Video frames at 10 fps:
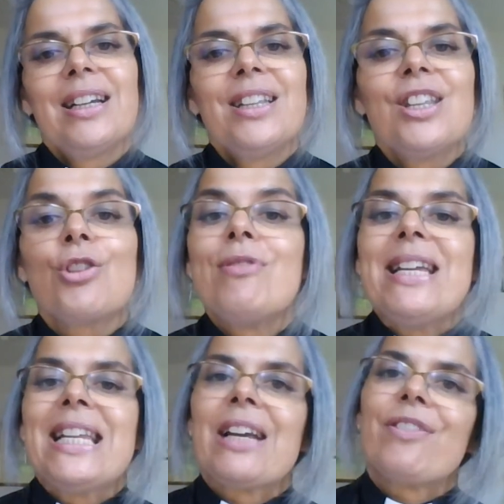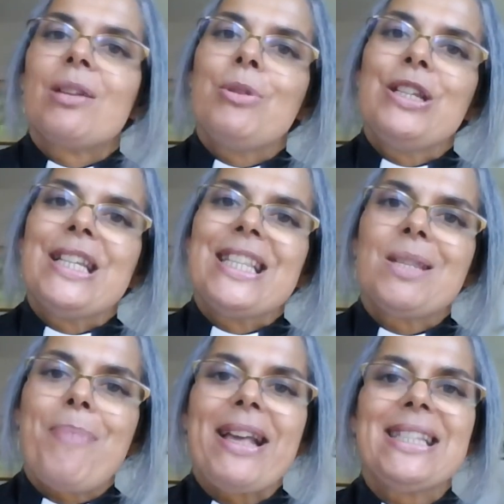the greening of community
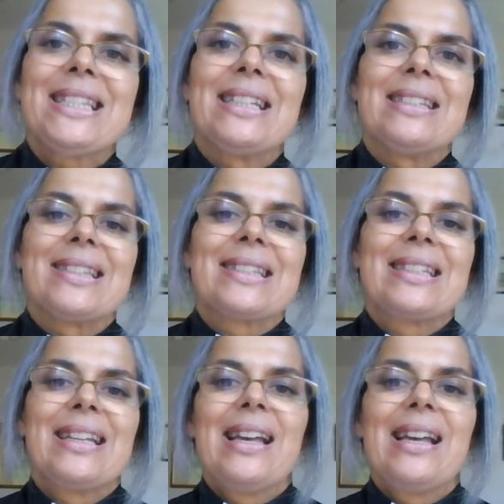spaces,